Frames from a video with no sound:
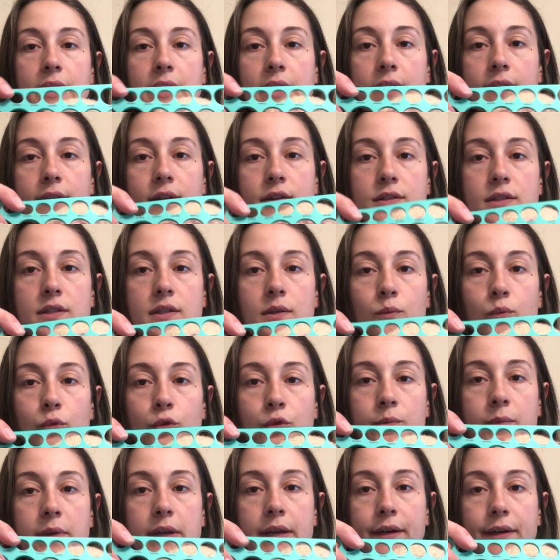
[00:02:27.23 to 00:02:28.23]
there's some
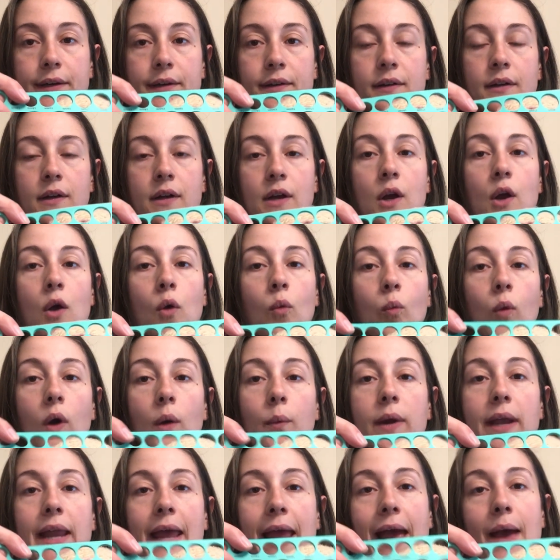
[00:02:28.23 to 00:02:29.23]
room here. What
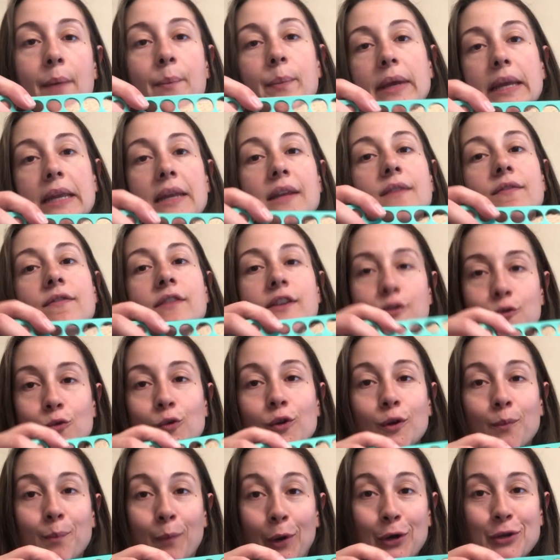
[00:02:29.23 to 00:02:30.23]
would happen if this were
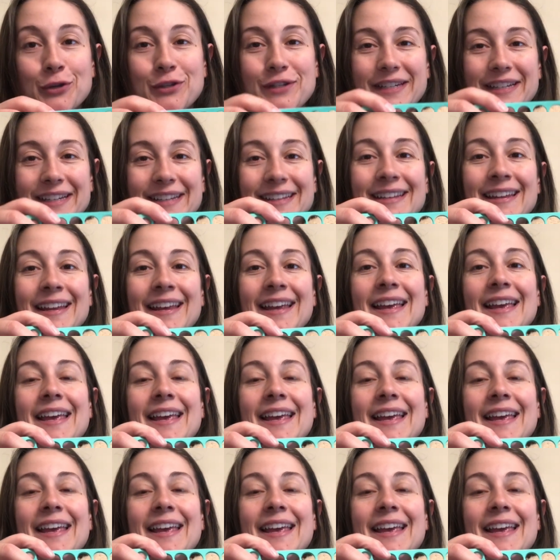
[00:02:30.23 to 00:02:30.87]
a person